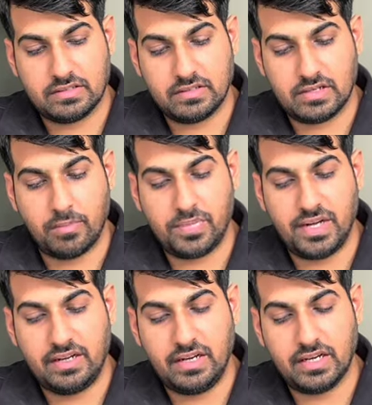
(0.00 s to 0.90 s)

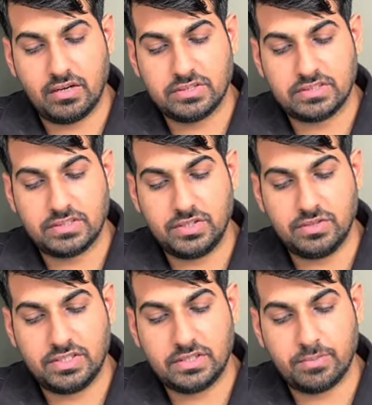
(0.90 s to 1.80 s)
Completely rounded
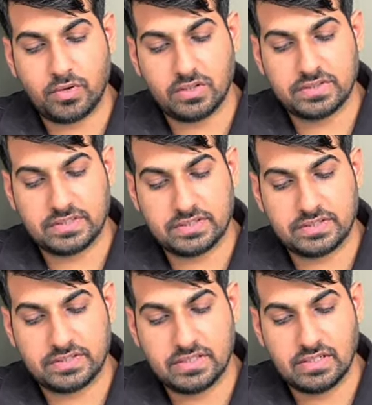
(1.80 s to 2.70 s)
during the
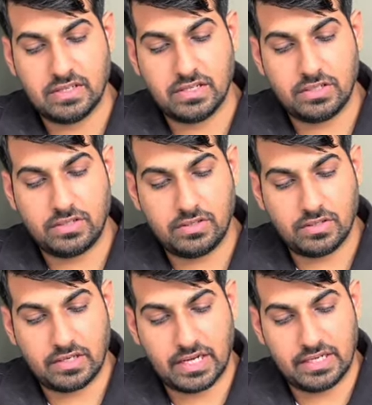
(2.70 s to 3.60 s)
process,
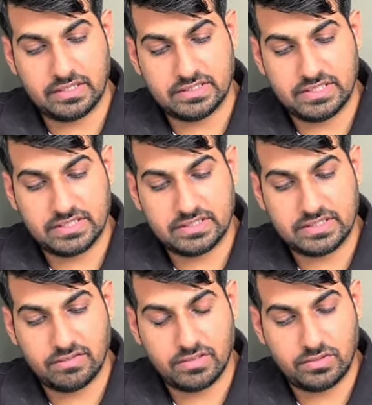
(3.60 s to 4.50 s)
energy is
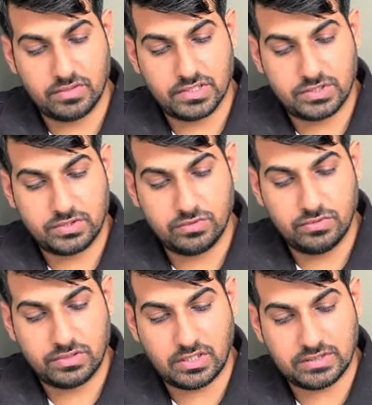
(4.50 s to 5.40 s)
given to us
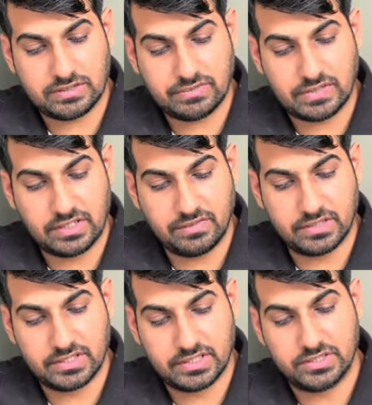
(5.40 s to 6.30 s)

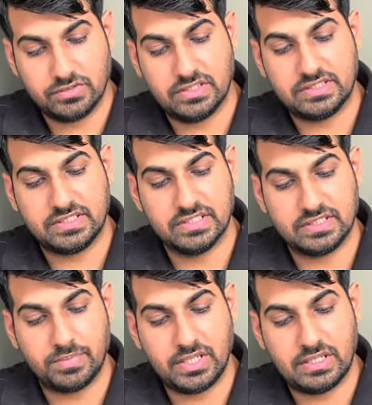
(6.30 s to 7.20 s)
2500 joule is
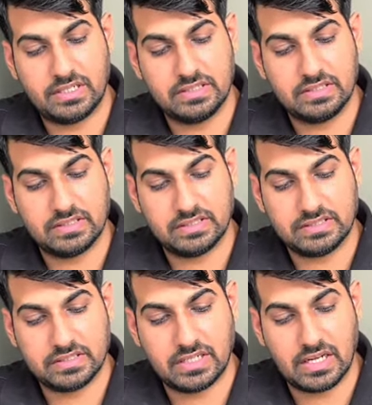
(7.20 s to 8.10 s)
dissipated in the
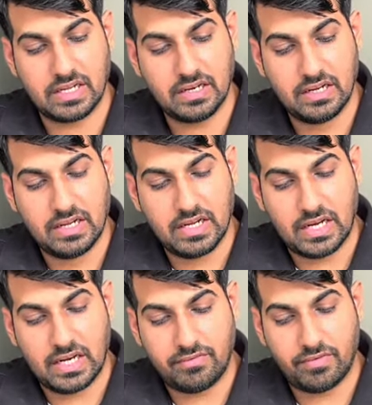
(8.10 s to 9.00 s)
resistor R
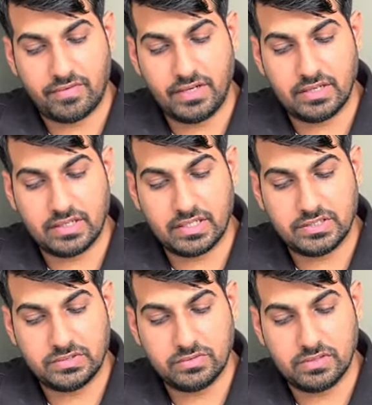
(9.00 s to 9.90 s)
and
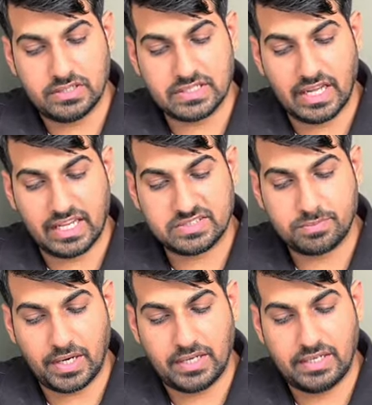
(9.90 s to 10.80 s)
1500 joule is
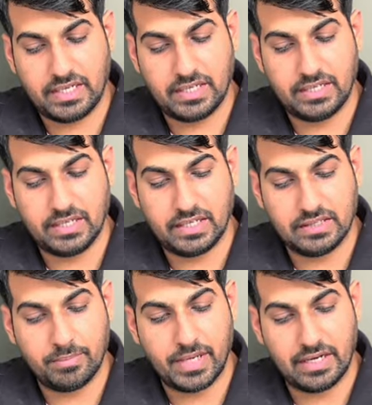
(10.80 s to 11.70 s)
expended
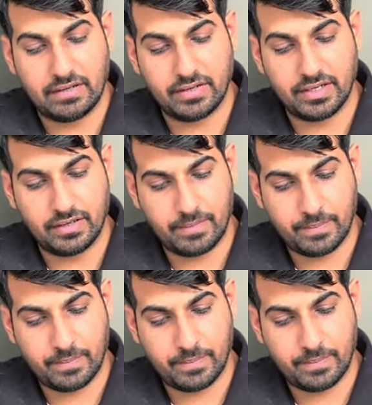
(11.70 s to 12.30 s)
in the battery.